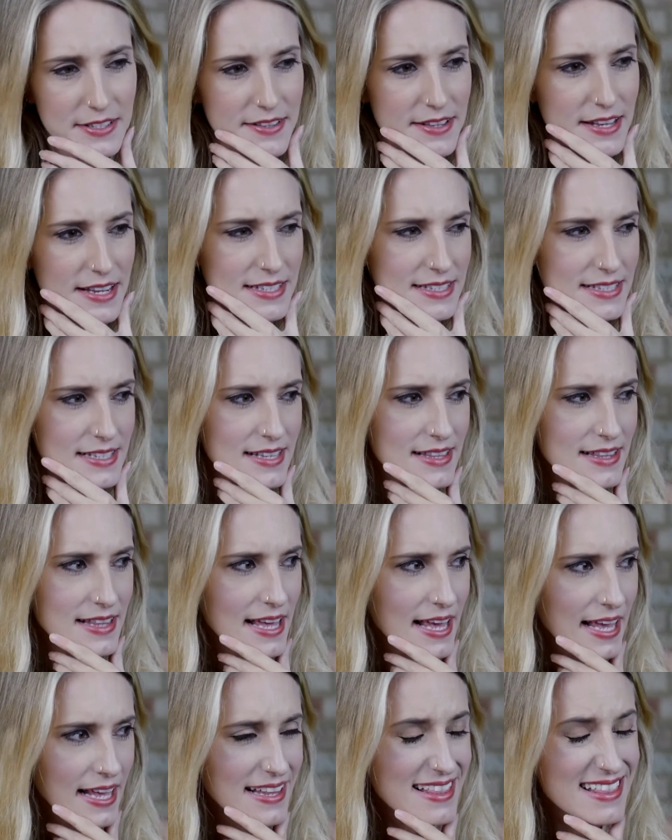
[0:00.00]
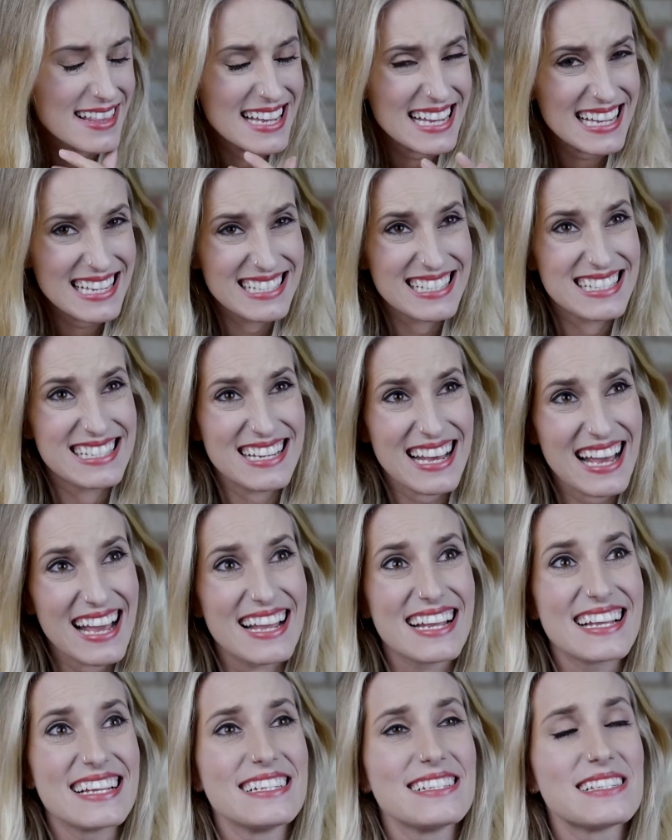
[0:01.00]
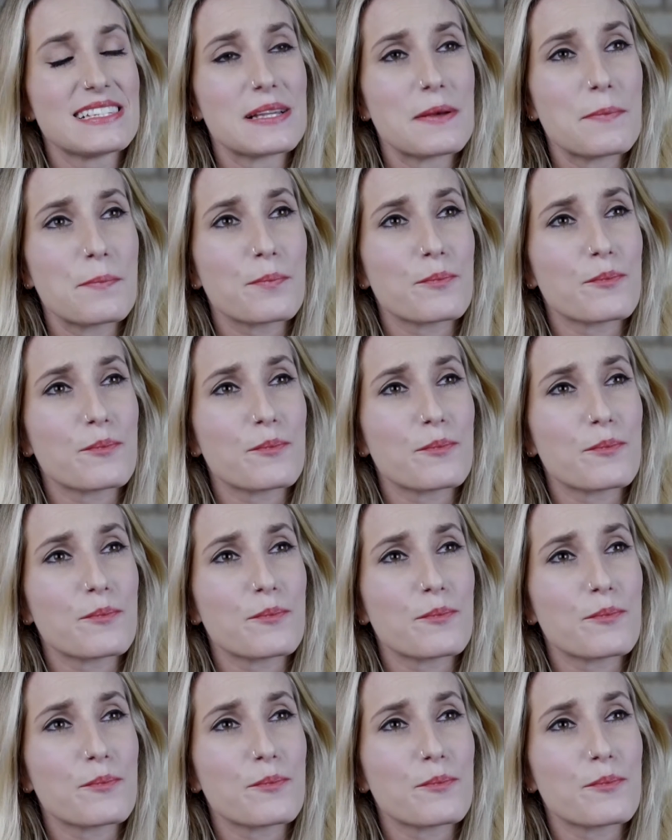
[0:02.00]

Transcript: and that's the thing. These days,